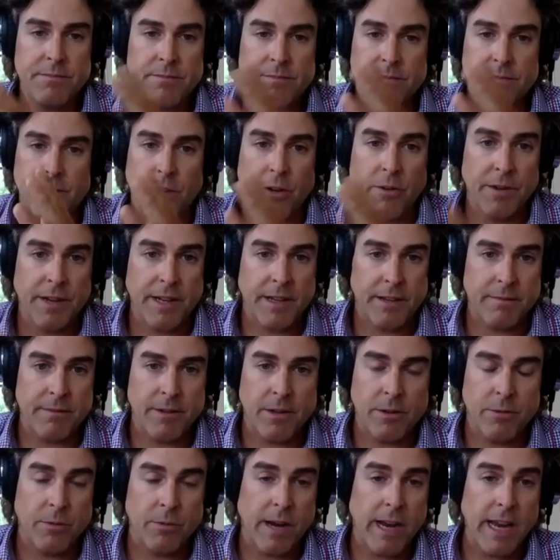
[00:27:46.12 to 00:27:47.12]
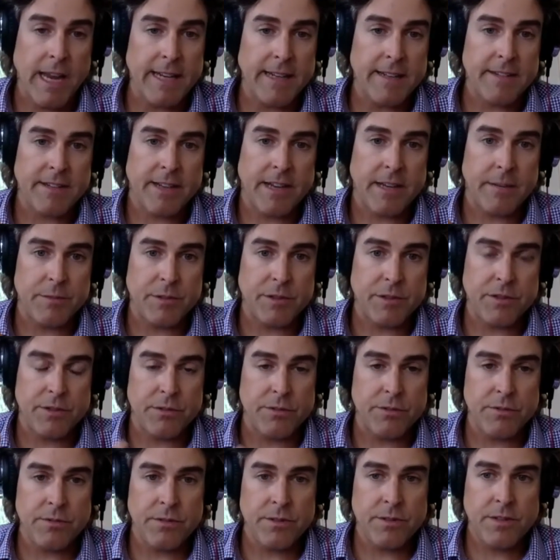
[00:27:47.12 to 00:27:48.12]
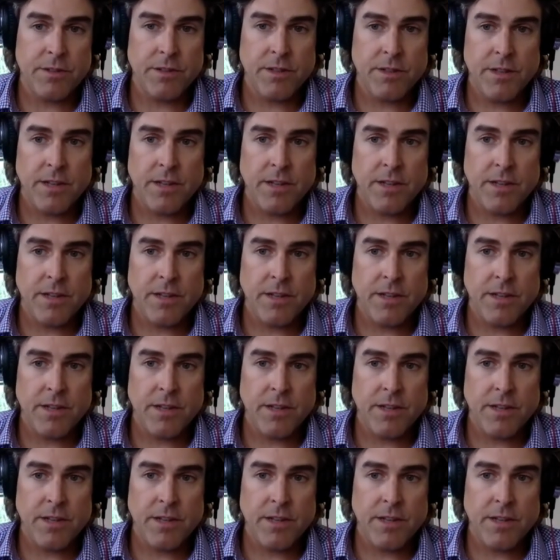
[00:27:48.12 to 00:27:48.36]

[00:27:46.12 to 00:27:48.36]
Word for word: going away anytime soon.